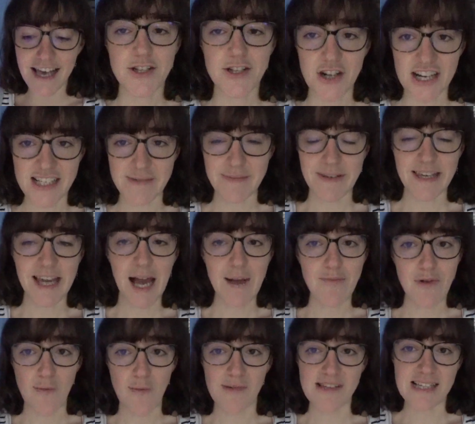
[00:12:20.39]
Trust me, I
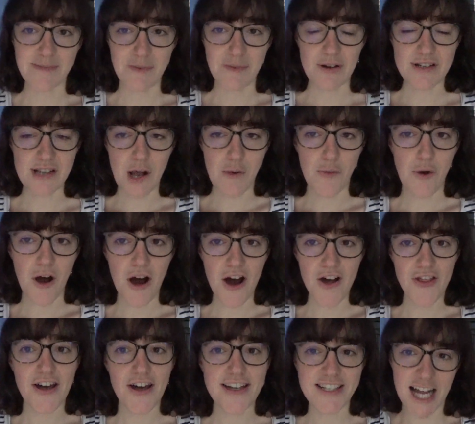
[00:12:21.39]
promise his books are
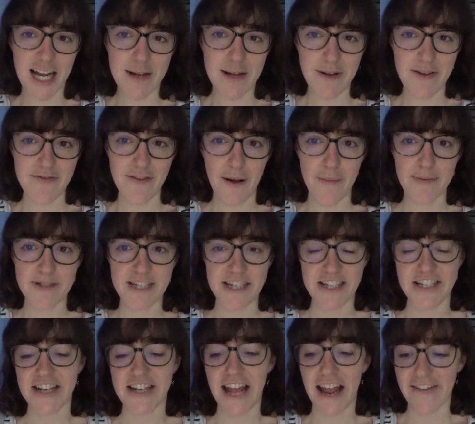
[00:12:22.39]
worth a tiny bit of
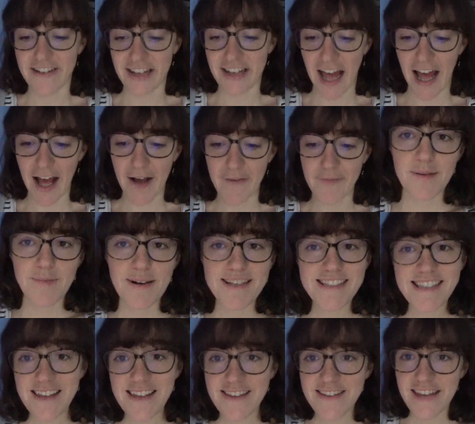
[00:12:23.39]
repetition here and there. My
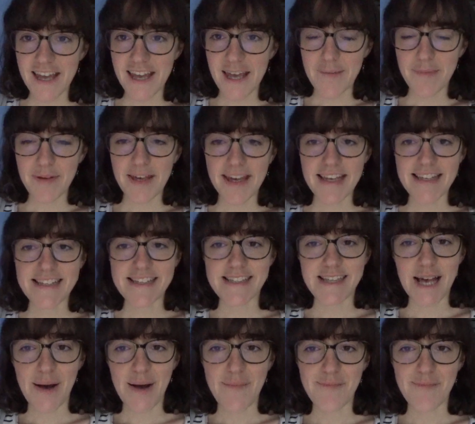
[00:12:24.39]
sixth tip is